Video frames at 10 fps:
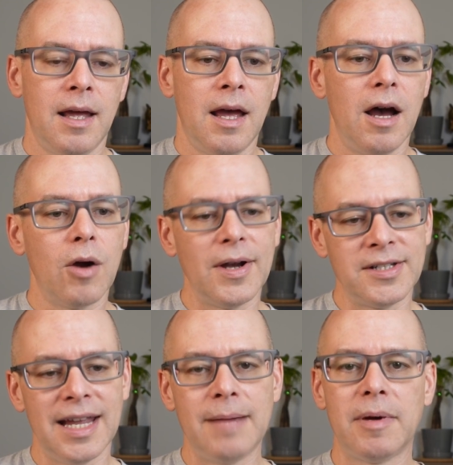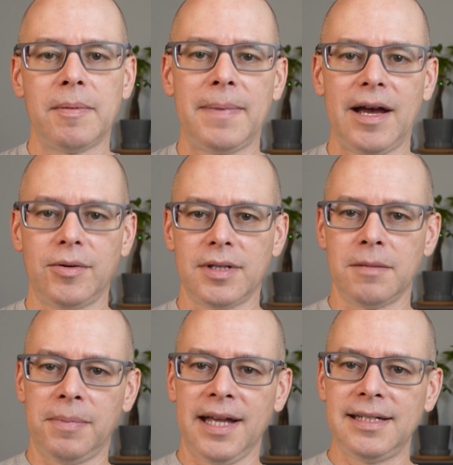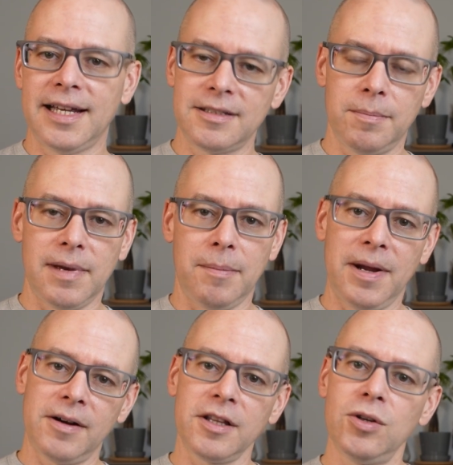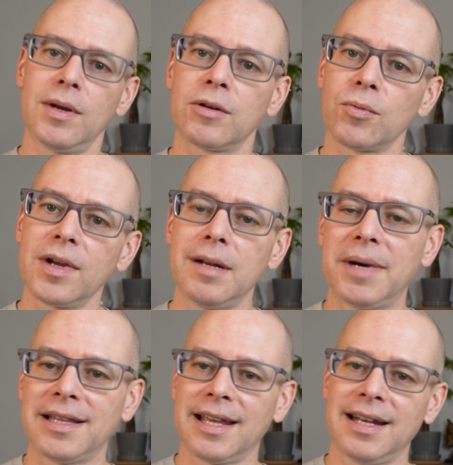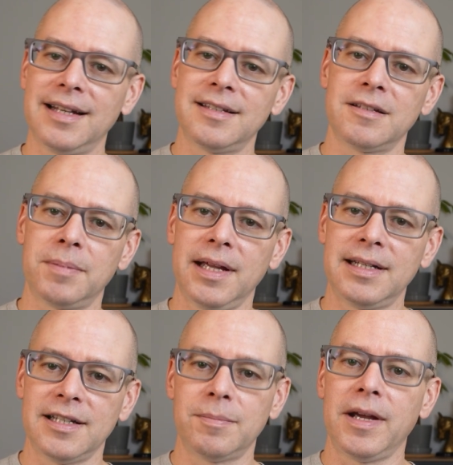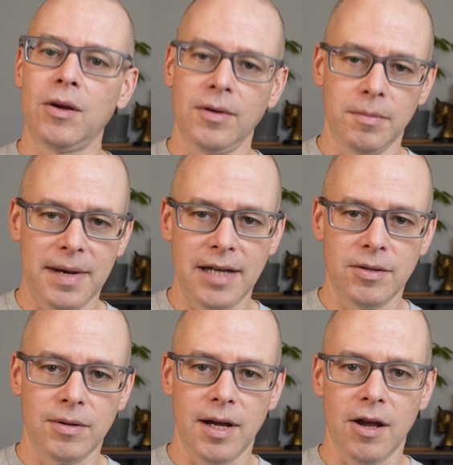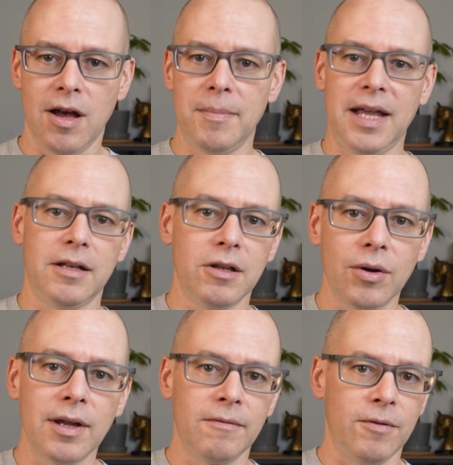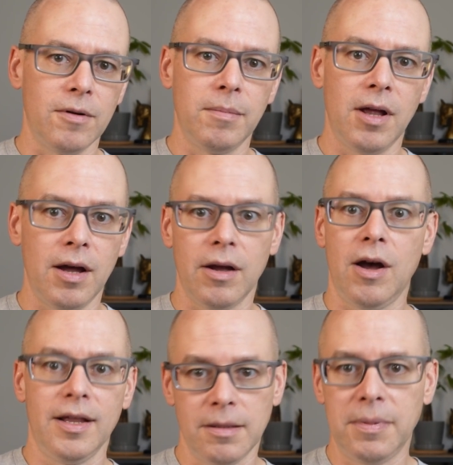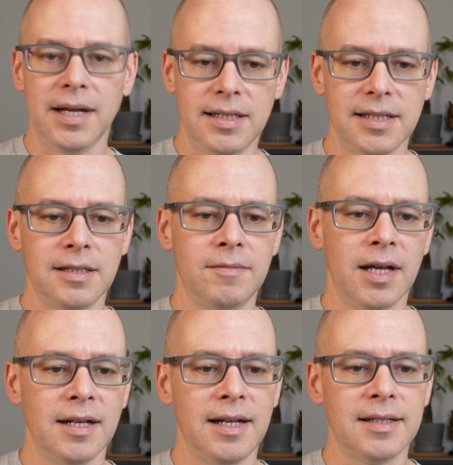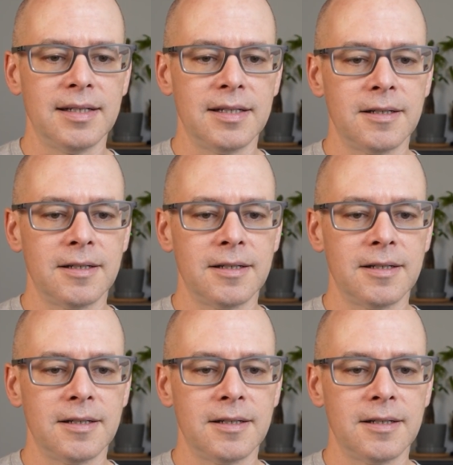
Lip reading: A question came up about the playtest. Apparently, you can read about the Kineticist playtest by going to paizo.com and looking for a blog on the playtest of the Kineticist.